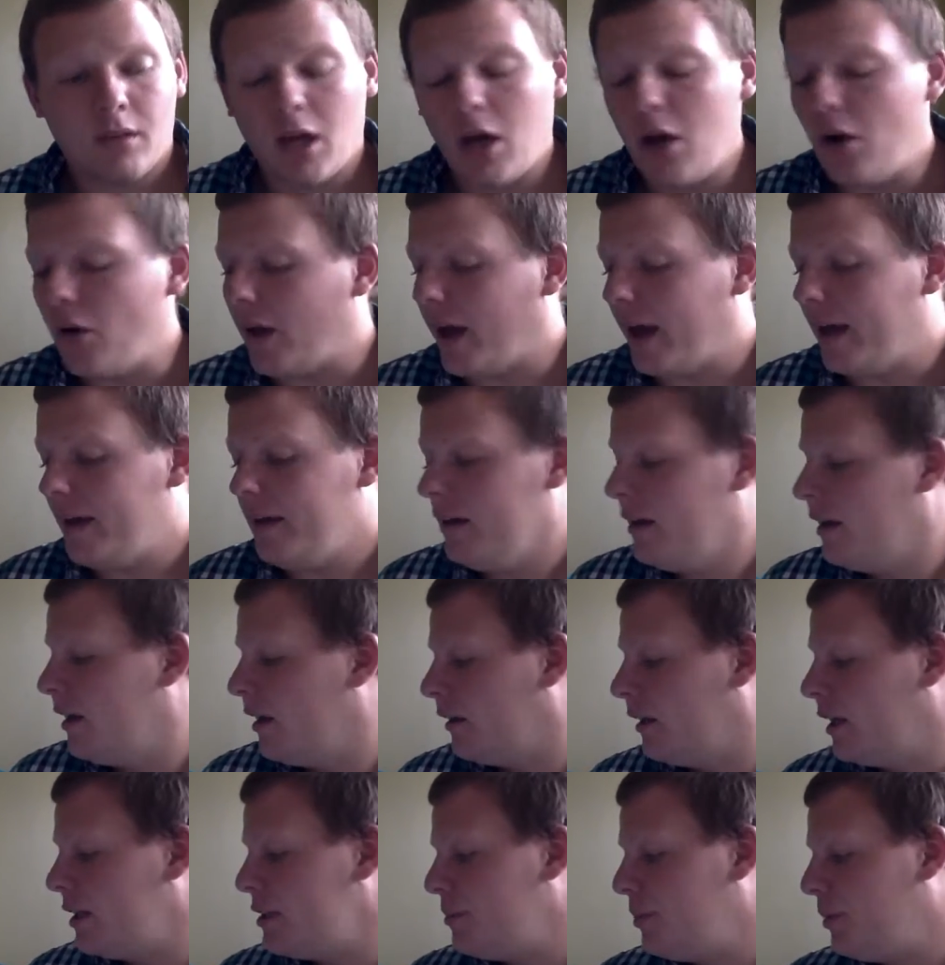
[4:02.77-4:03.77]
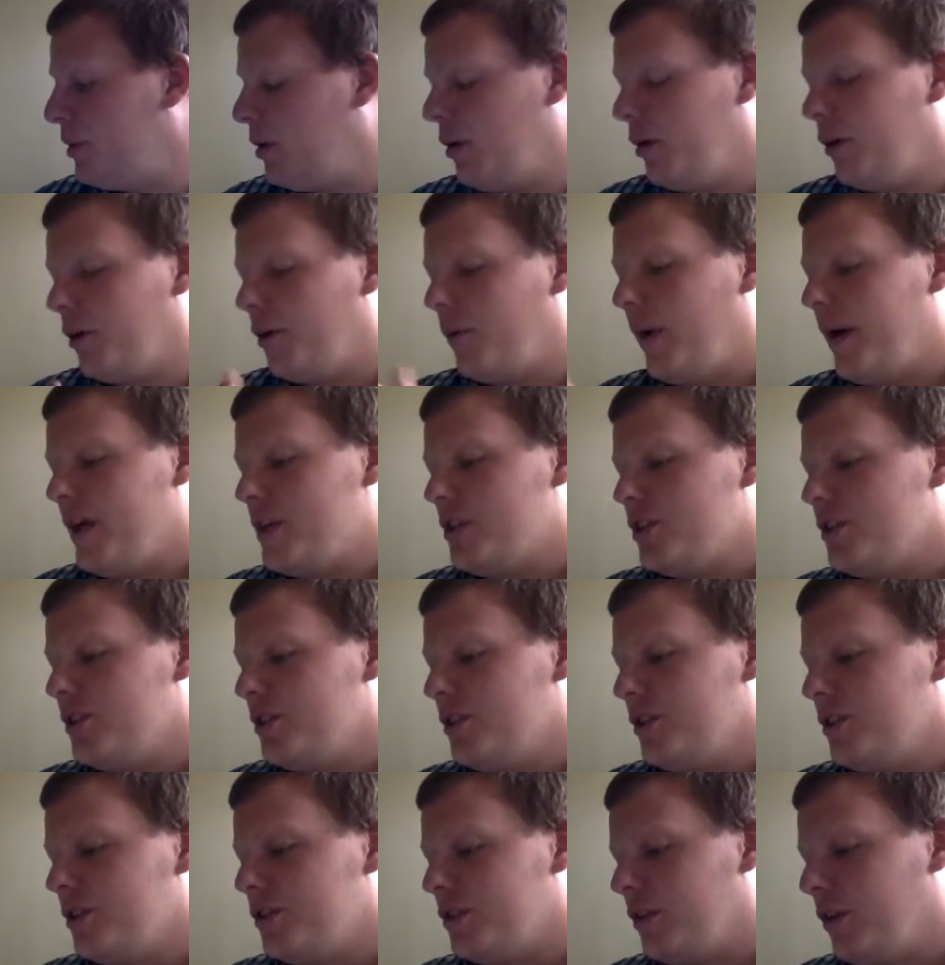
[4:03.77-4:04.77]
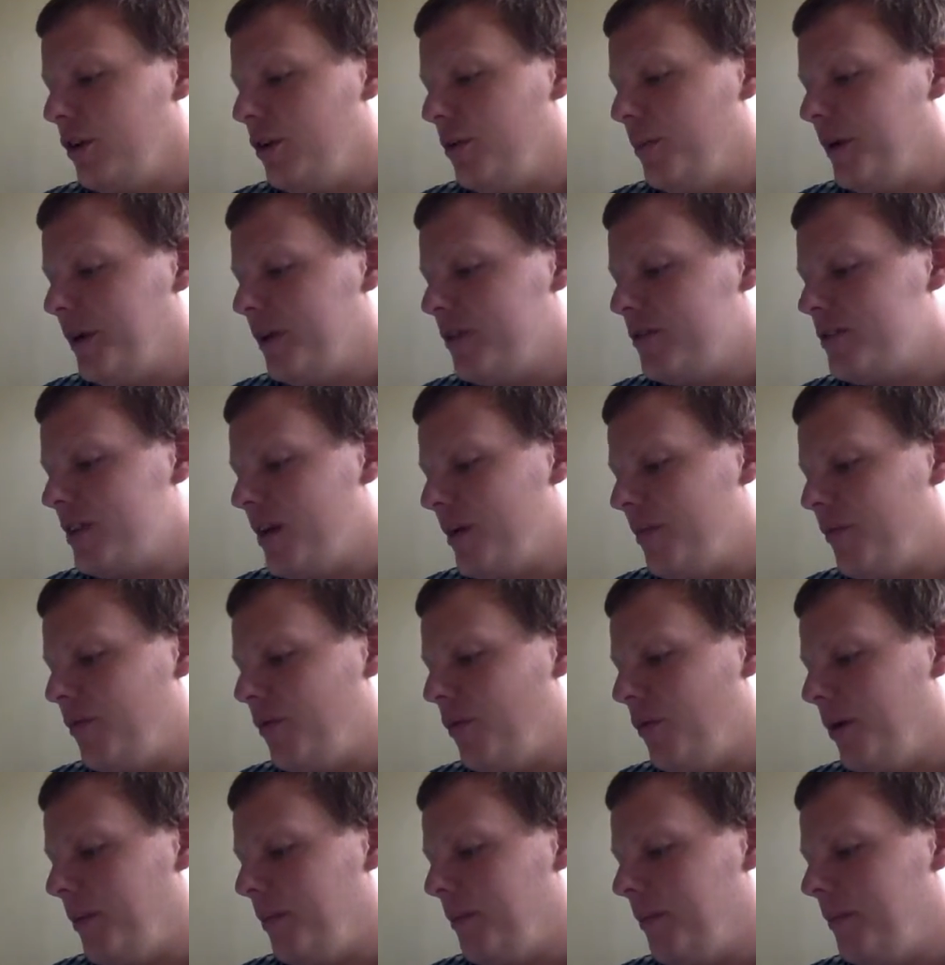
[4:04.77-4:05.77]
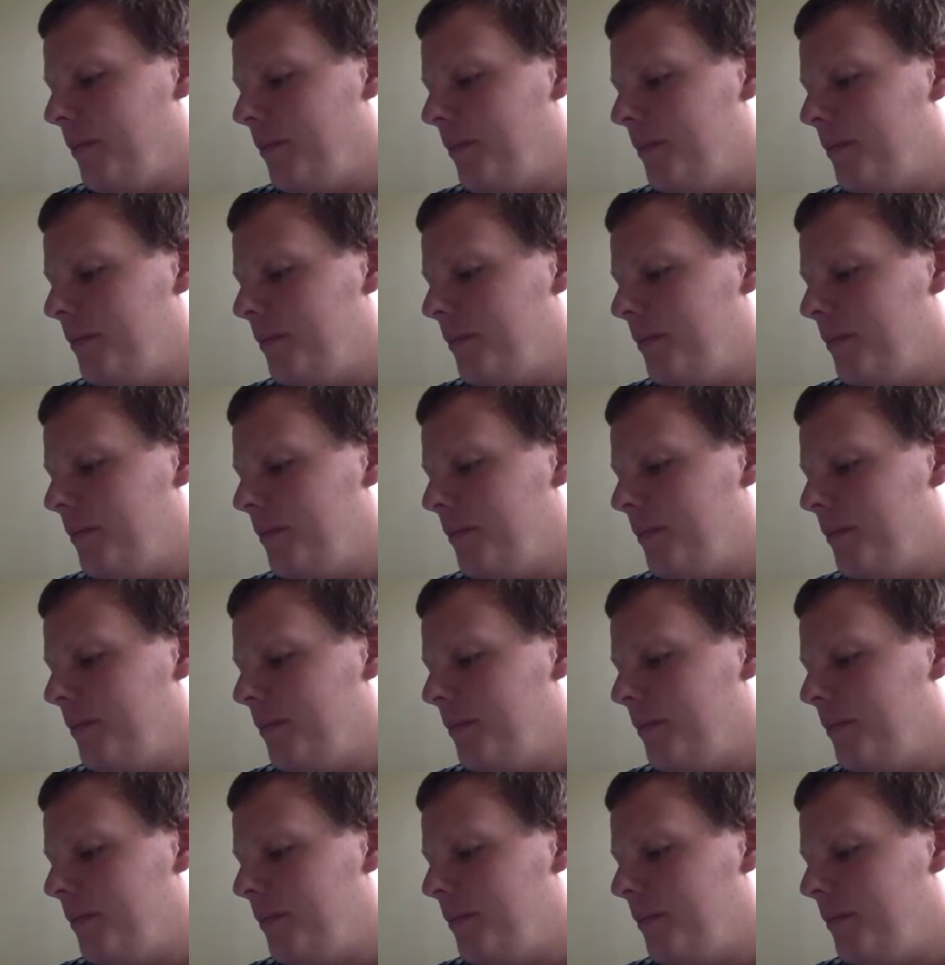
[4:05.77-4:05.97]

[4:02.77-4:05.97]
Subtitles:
Okay, let's put our equations into slope-intercept form.